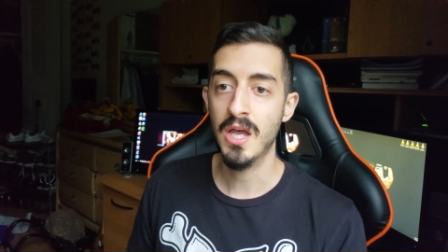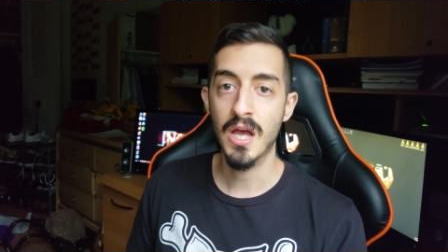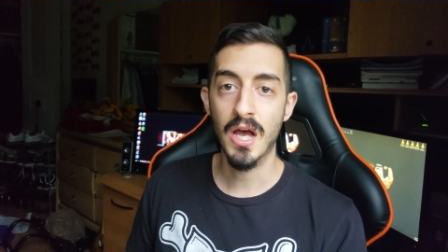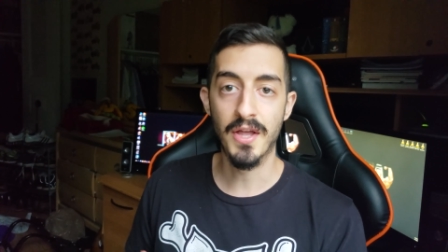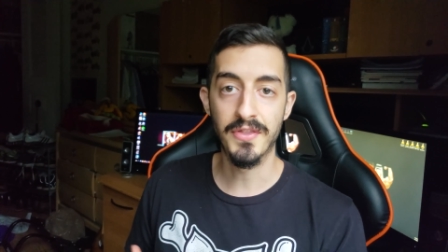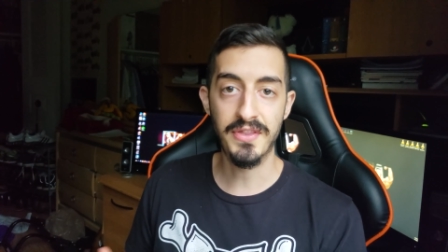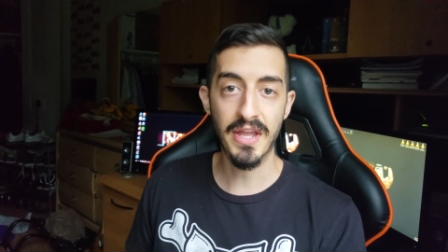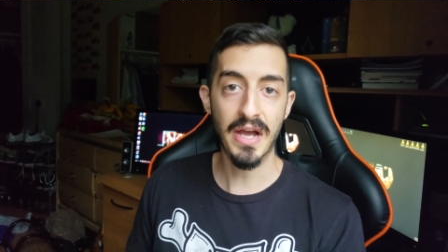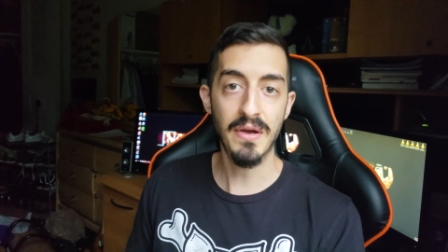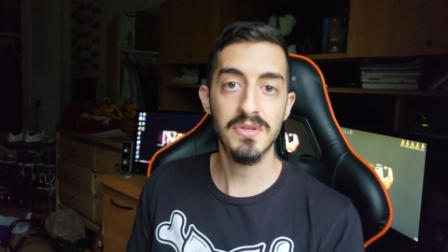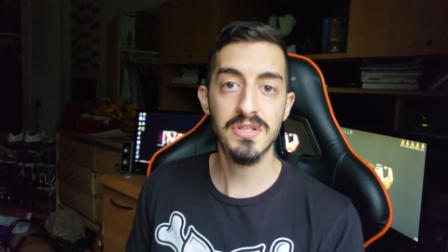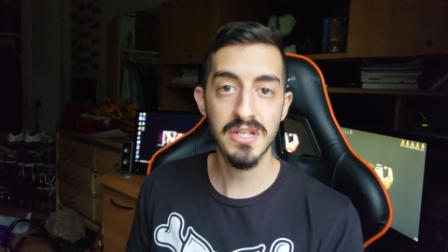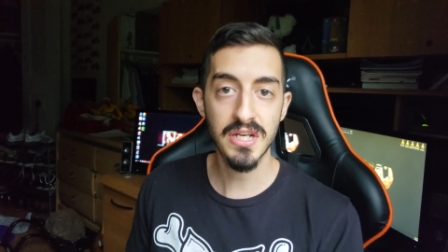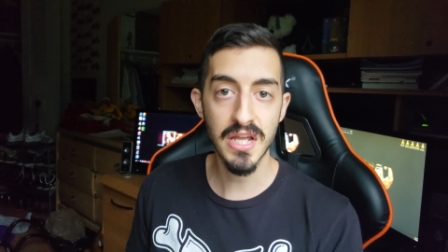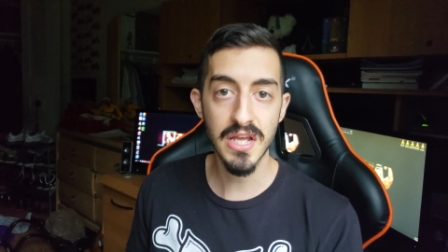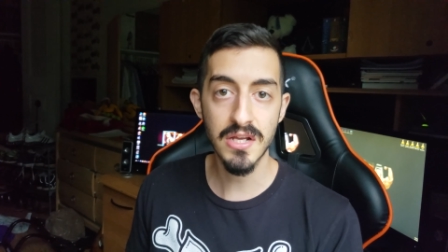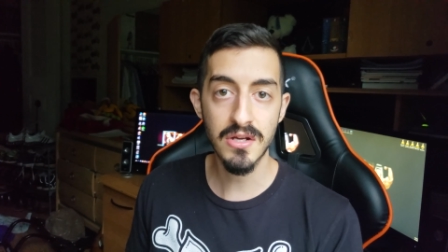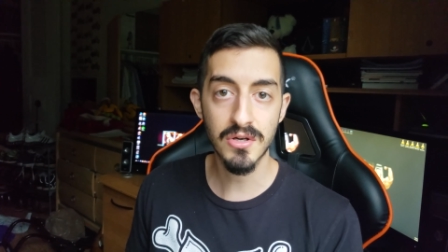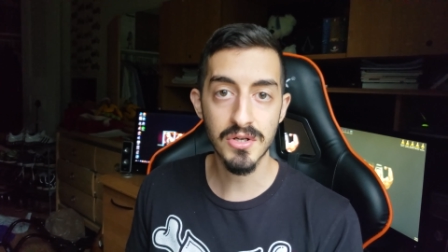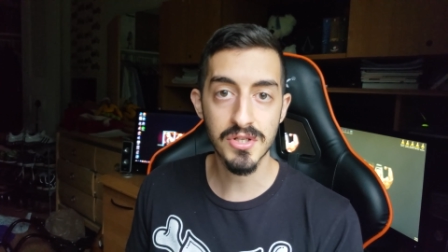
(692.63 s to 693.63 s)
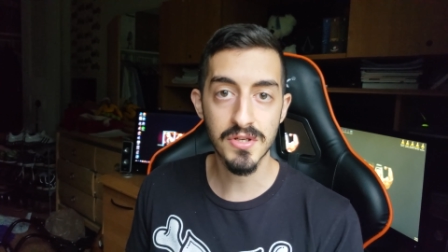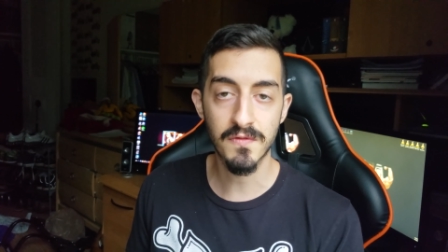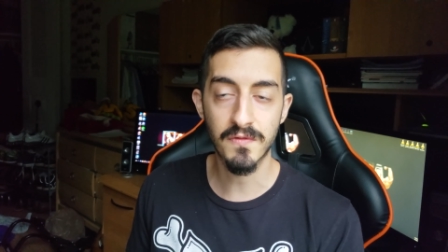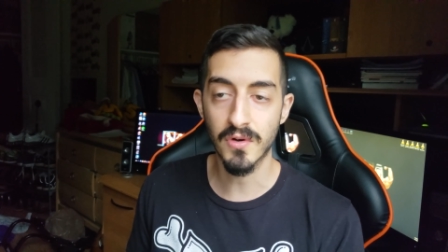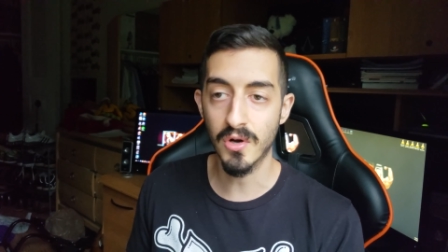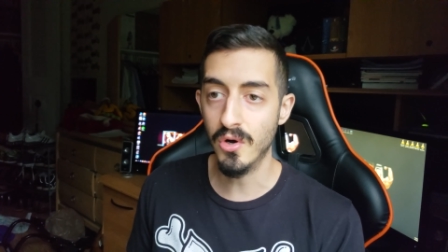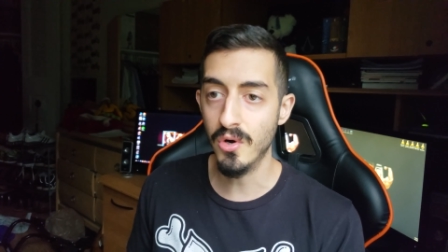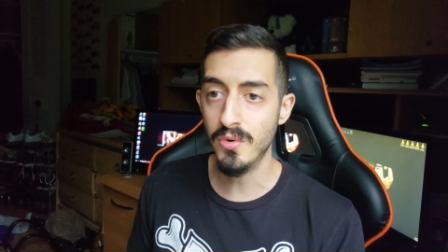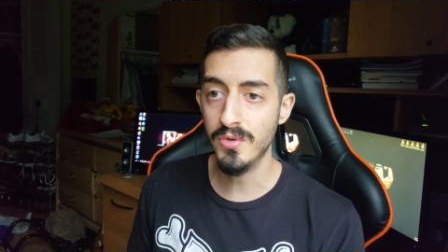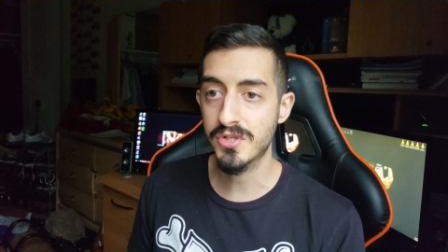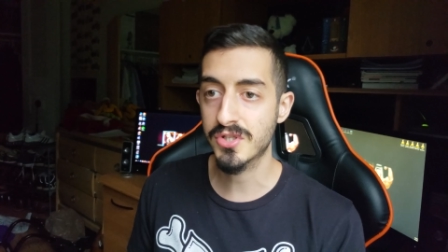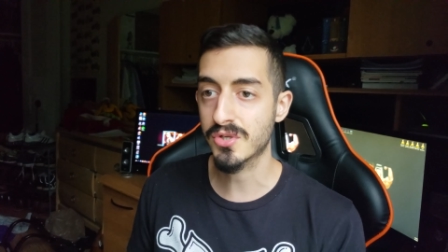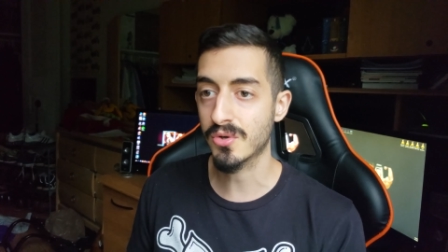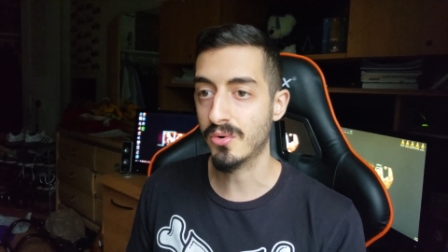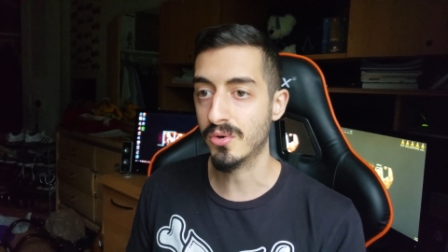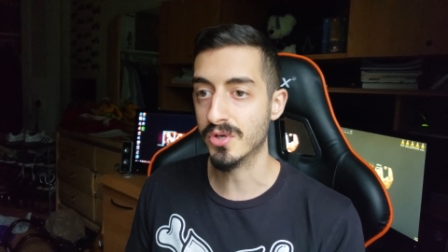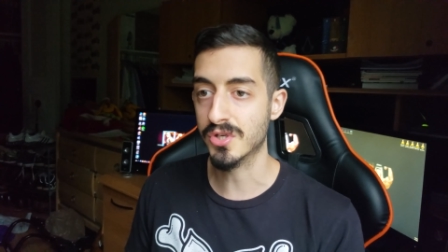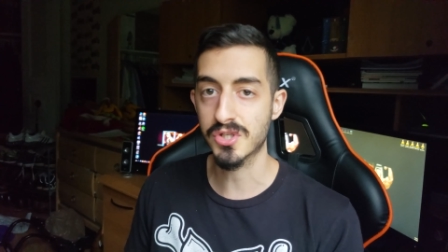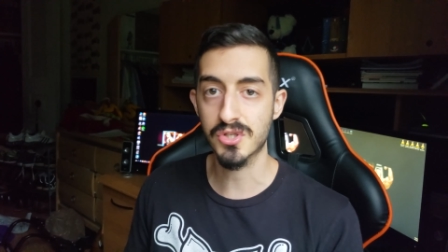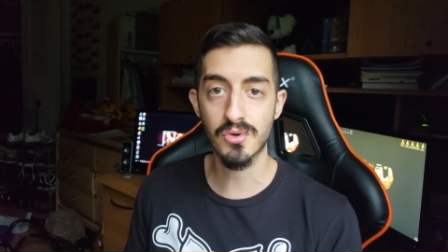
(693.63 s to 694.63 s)
1,000 acres of oats
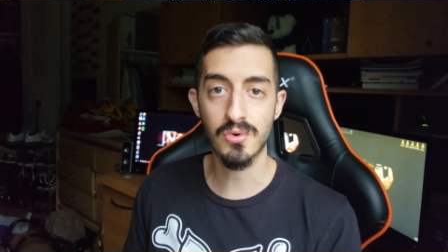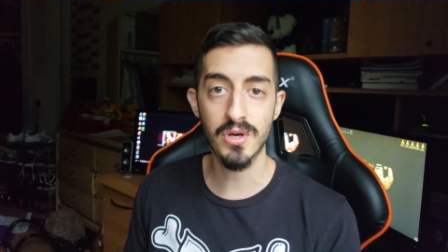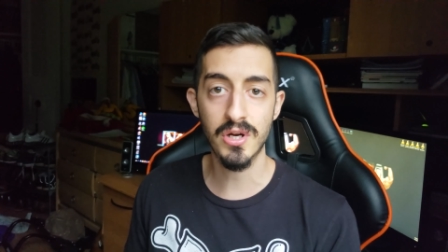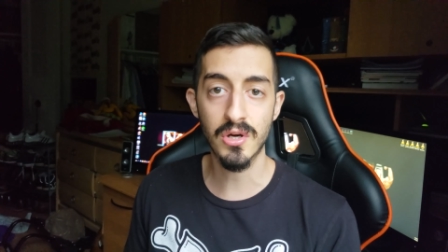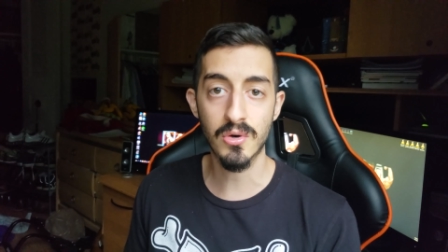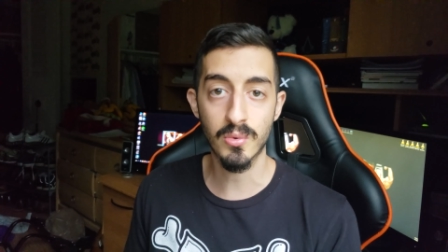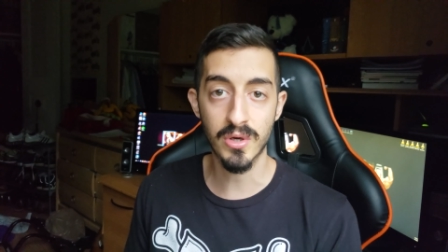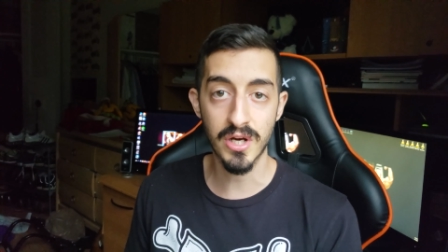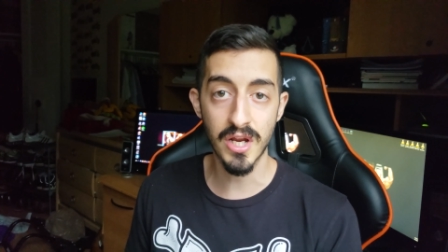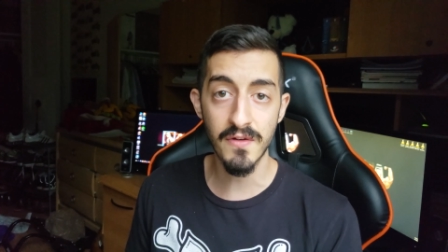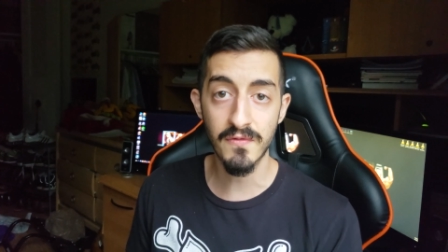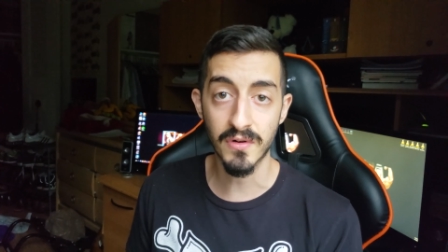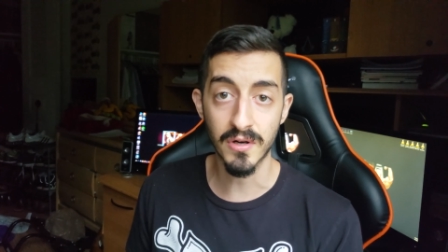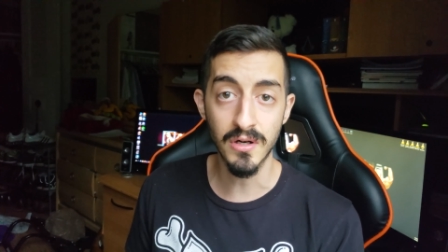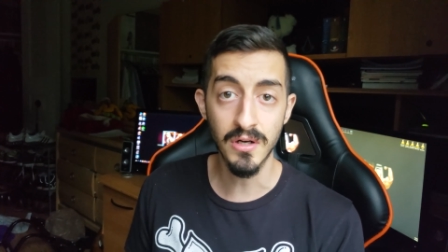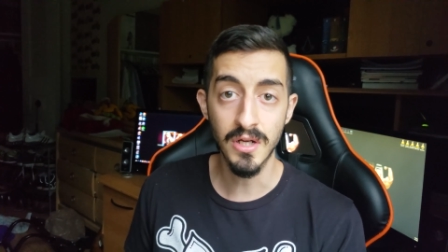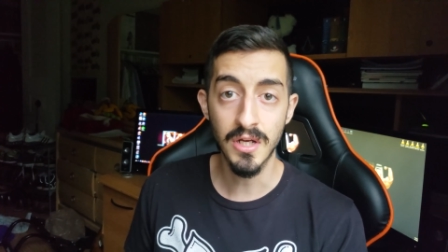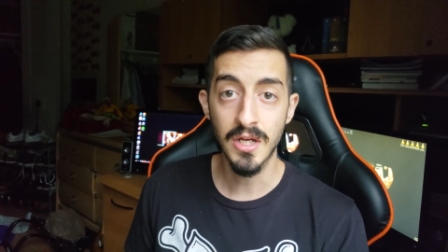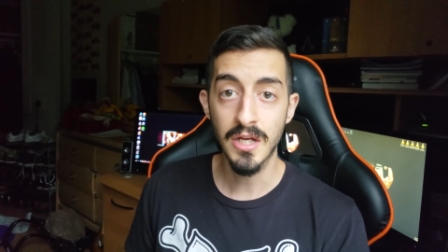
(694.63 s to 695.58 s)
or soy or whatever.